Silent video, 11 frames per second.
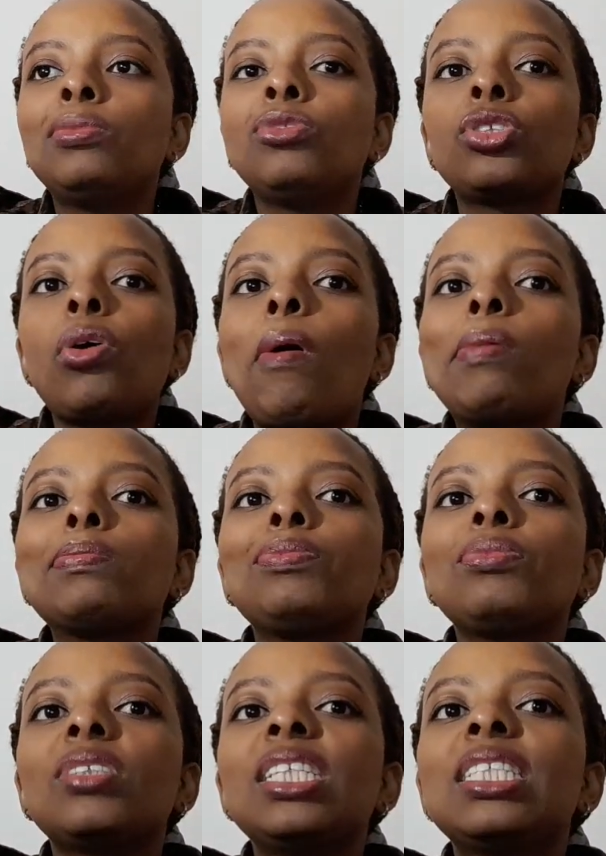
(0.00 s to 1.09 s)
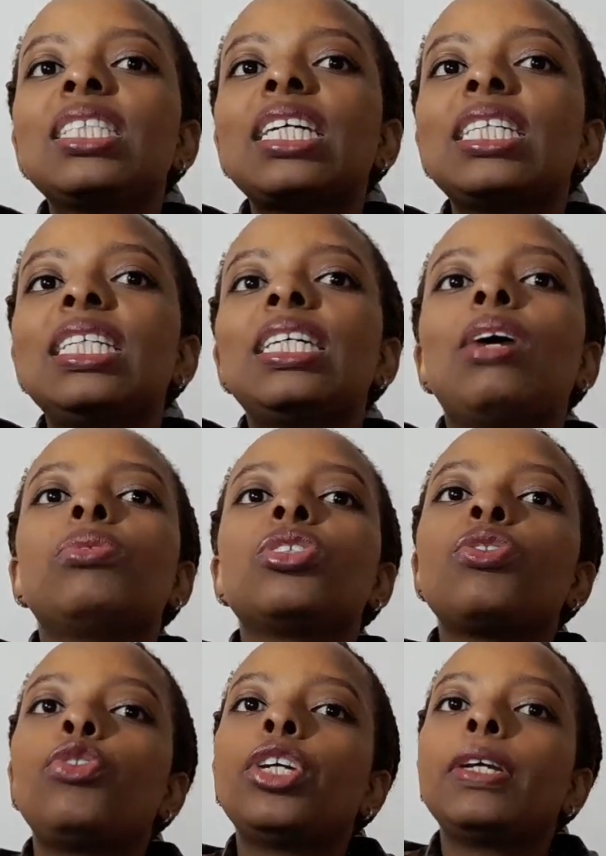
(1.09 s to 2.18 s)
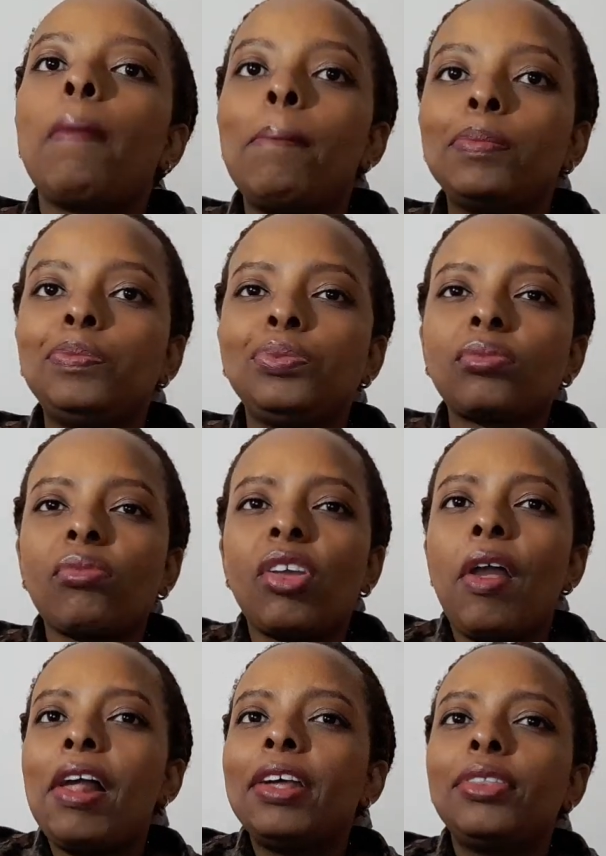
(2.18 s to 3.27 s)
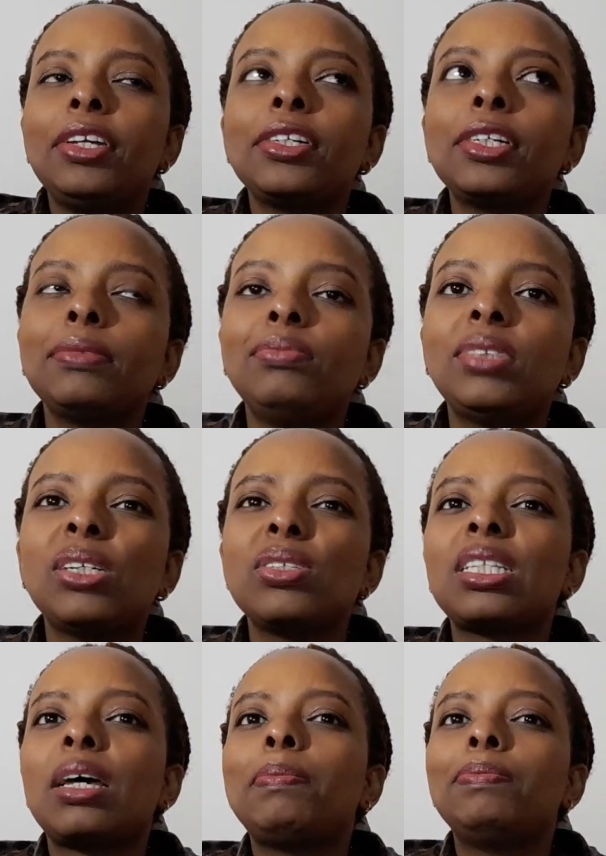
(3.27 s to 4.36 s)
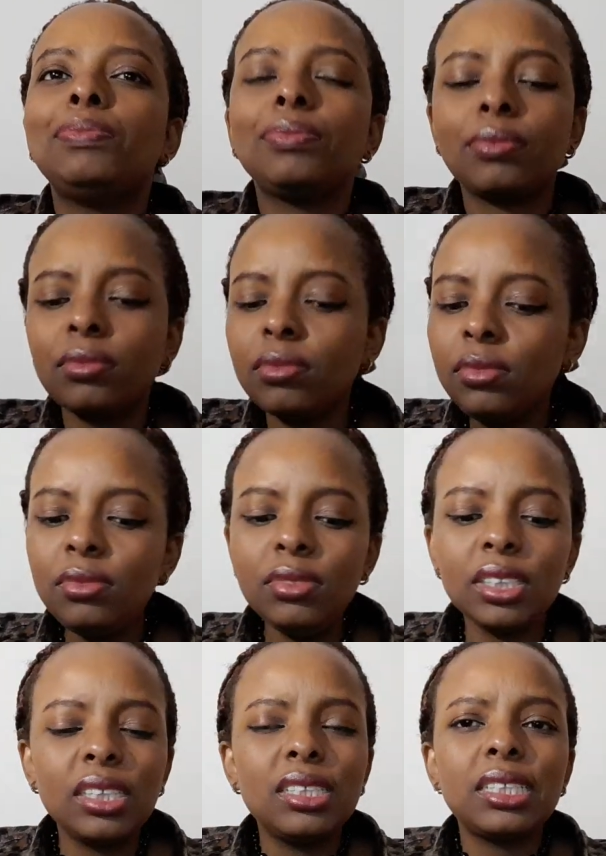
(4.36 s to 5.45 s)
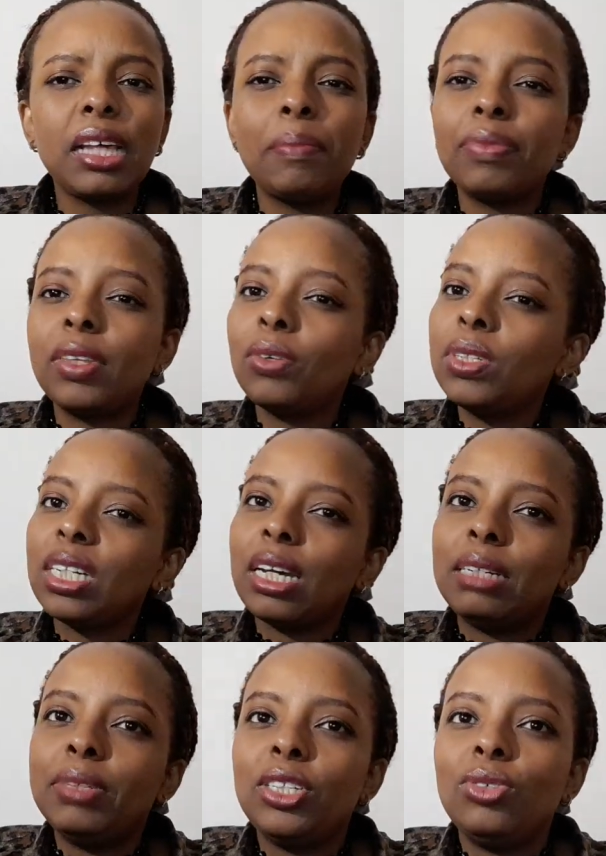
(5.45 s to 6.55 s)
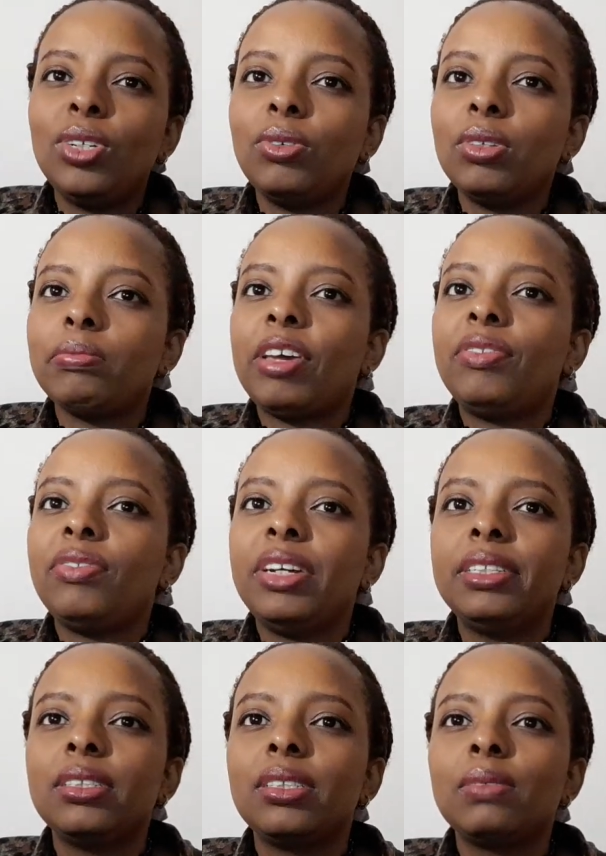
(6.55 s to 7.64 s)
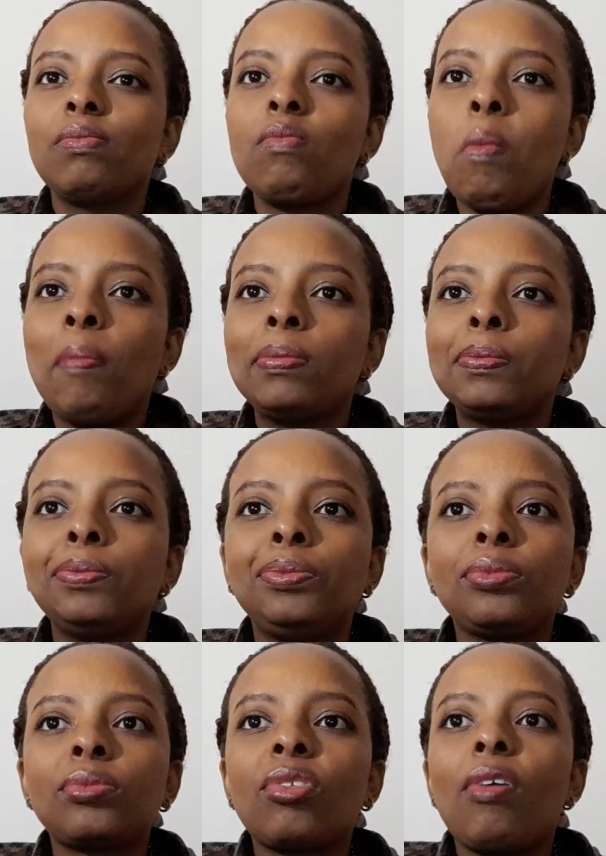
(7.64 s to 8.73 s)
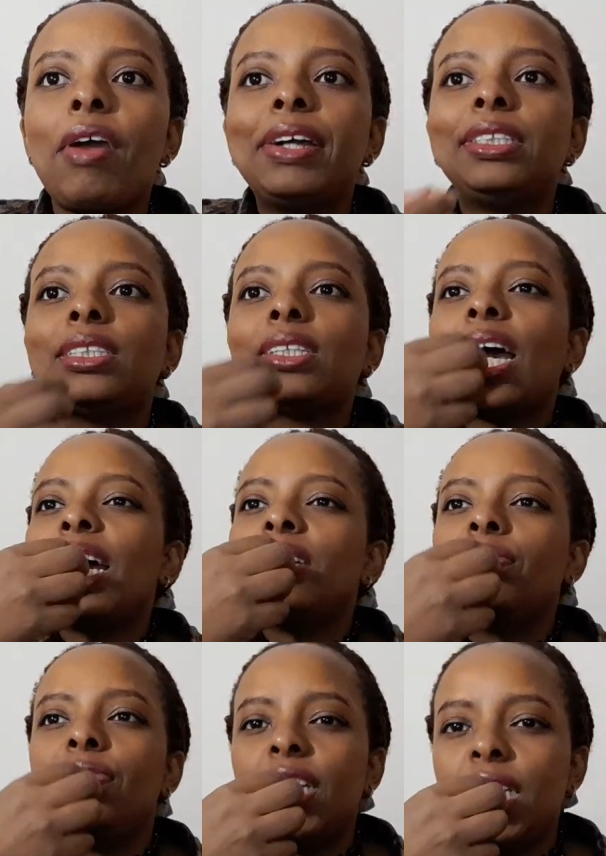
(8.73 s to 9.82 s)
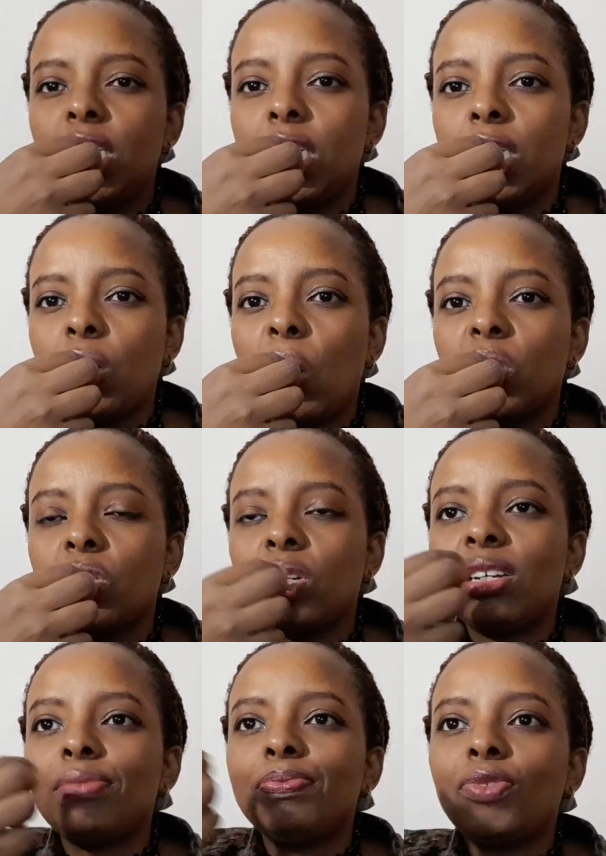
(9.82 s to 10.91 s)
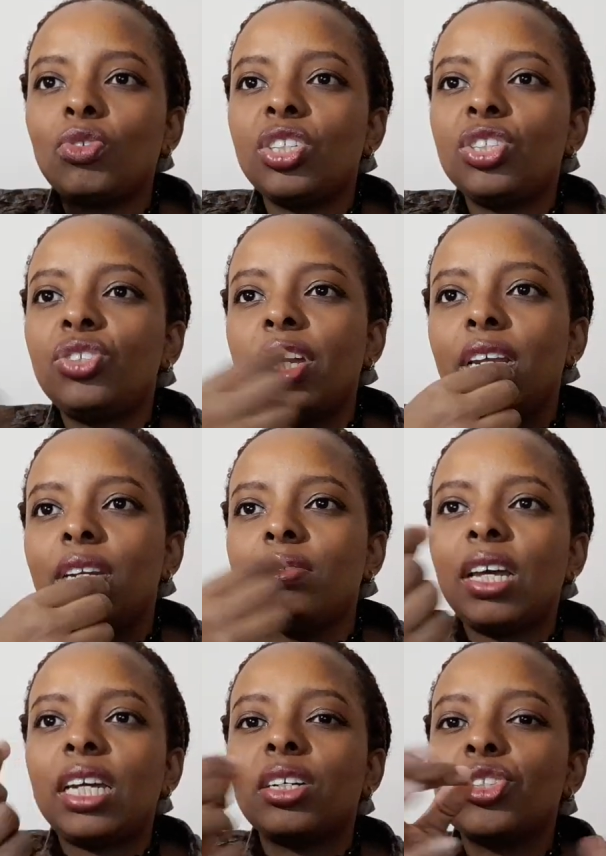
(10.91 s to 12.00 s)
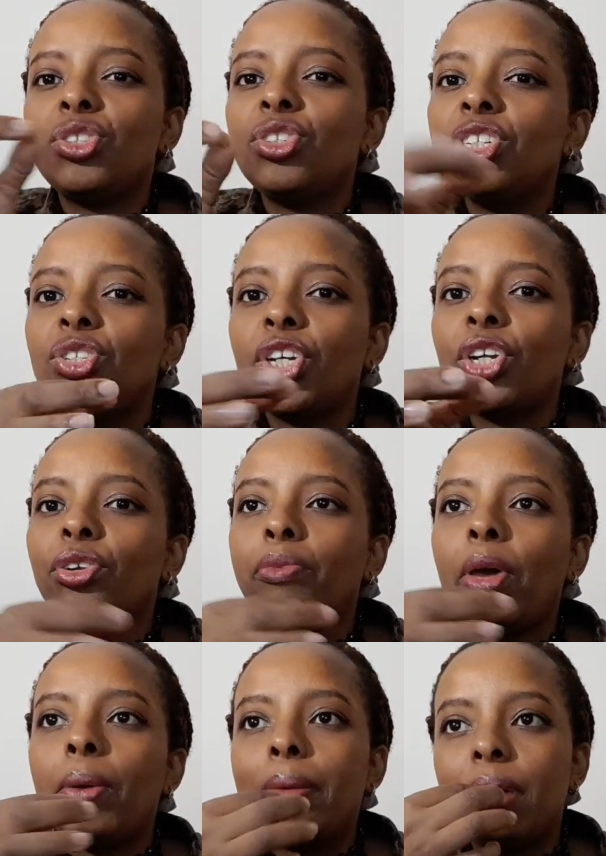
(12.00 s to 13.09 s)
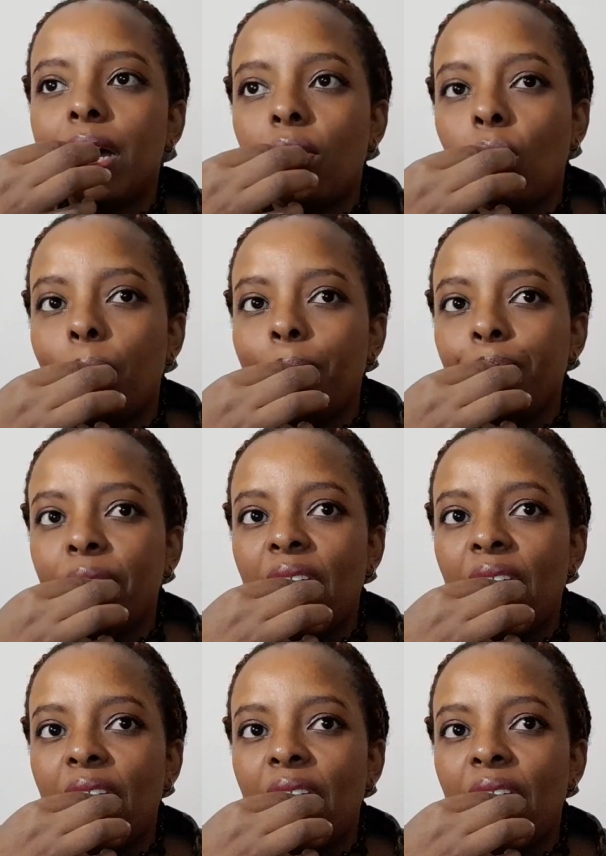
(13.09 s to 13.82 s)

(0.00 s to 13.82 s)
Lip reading: So this Saturday I was free. And I think there was something which I had been doing with my friends, and I had finished. So I was on the train, like a street train, on my way back home.